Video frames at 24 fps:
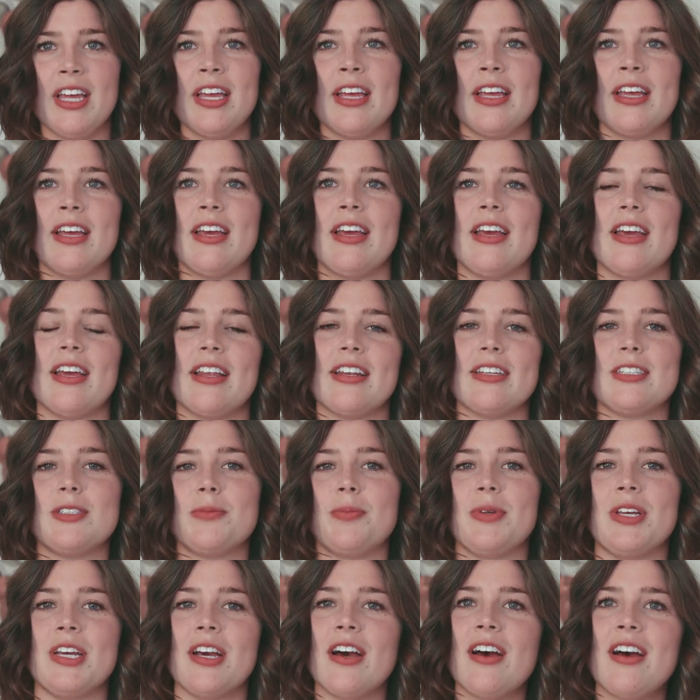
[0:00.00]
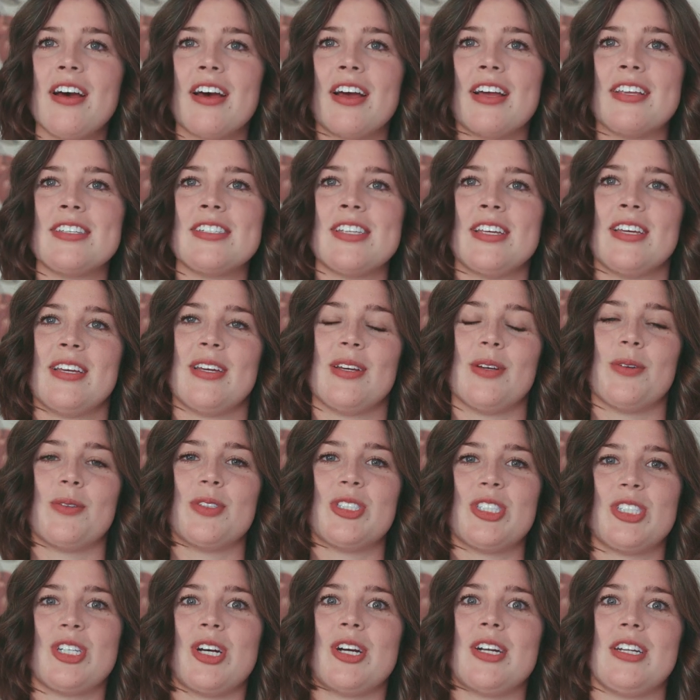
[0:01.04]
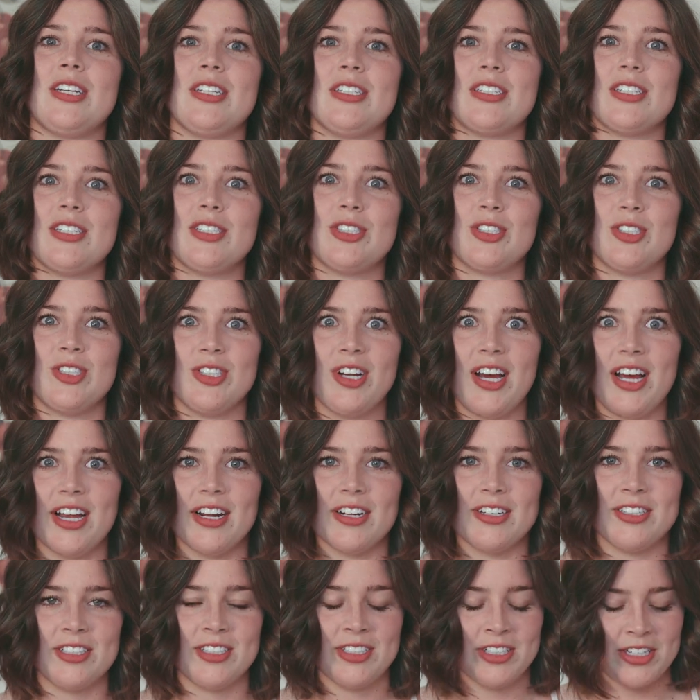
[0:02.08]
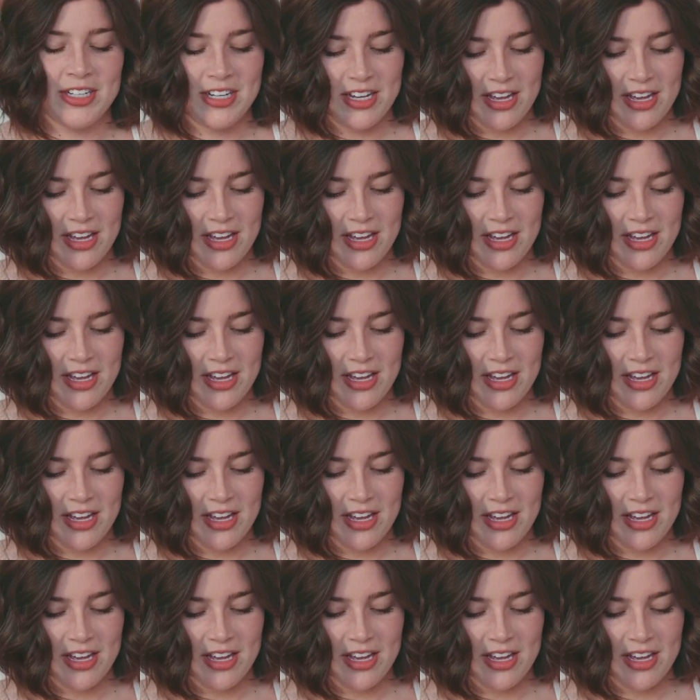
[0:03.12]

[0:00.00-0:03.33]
And it's because it was starting to stretch